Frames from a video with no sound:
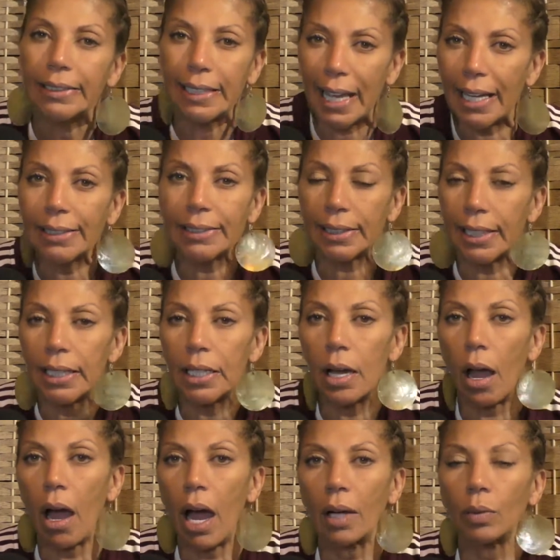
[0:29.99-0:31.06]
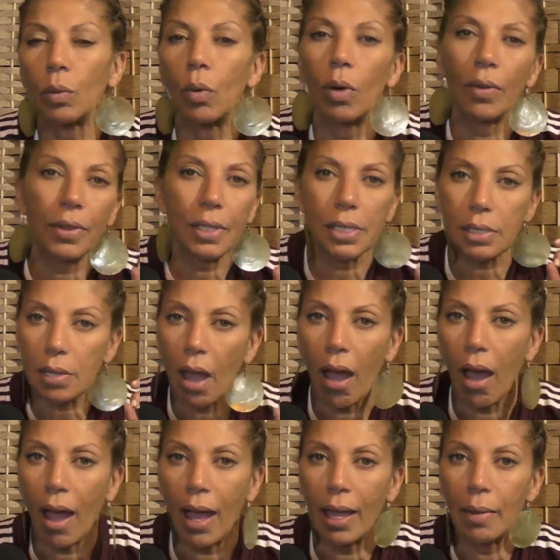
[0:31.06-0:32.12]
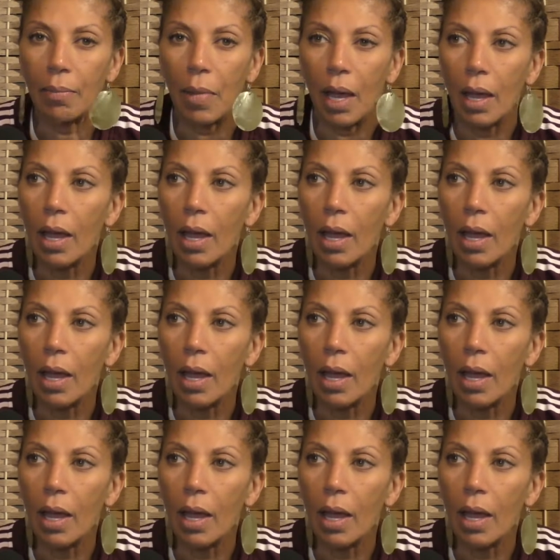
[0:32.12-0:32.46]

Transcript: asking God, all this time